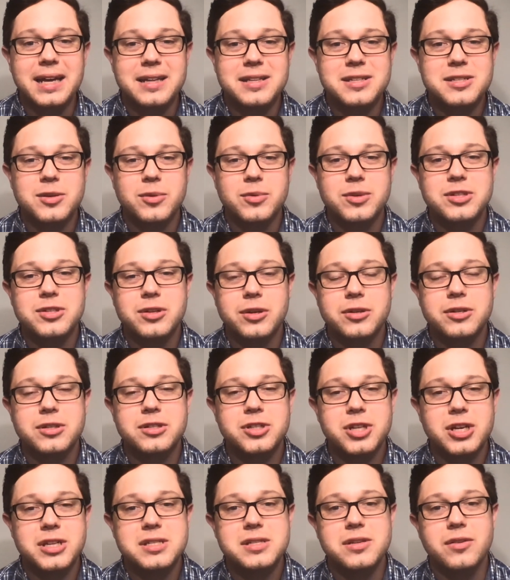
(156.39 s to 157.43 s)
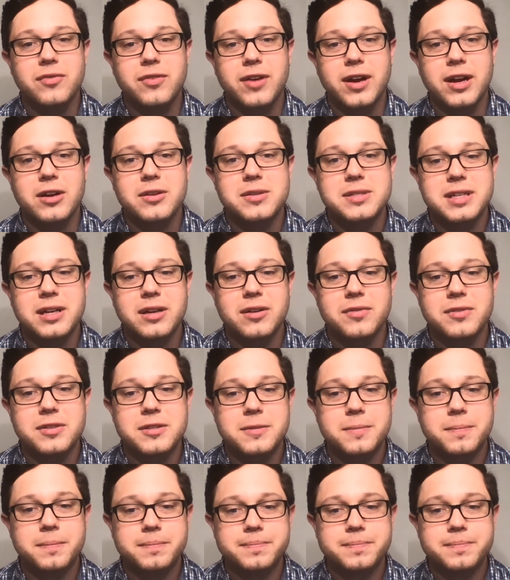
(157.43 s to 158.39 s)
and so we start to justify ourselves.